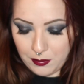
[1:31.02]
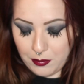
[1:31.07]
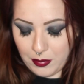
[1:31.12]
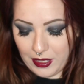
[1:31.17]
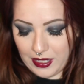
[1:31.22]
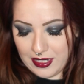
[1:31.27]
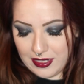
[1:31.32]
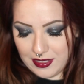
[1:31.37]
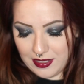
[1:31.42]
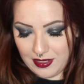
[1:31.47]

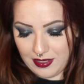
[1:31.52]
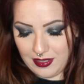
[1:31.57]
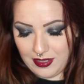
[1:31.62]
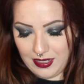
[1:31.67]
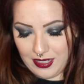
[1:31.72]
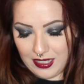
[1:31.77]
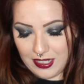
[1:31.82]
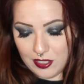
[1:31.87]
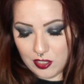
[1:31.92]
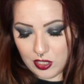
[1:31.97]
But
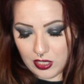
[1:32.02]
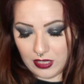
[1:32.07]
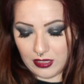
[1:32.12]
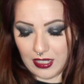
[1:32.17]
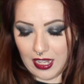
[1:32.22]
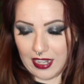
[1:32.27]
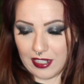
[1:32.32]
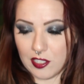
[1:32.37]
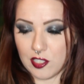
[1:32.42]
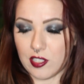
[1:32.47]
each
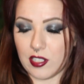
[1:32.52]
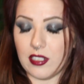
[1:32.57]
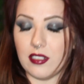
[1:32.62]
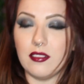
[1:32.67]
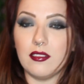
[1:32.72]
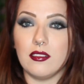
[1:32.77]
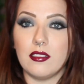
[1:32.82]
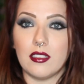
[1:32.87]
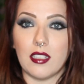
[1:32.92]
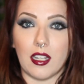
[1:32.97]
collection
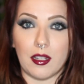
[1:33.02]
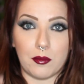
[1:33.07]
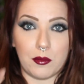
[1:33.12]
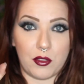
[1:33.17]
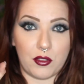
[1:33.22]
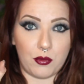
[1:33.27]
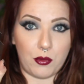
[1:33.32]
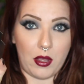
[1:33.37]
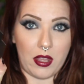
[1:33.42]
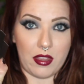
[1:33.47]

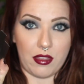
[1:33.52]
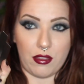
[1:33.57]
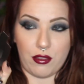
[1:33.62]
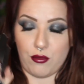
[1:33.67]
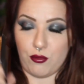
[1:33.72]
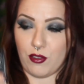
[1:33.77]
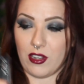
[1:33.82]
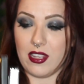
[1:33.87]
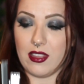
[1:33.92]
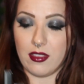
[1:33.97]
comes with
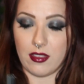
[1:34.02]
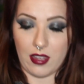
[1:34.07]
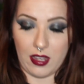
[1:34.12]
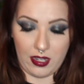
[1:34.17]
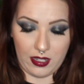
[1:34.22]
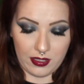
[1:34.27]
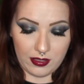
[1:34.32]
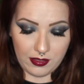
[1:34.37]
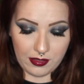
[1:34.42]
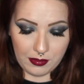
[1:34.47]
3
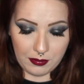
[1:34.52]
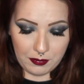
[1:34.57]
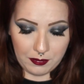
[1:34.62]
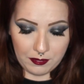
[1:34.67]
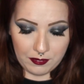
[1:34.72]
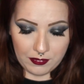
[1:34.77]
things.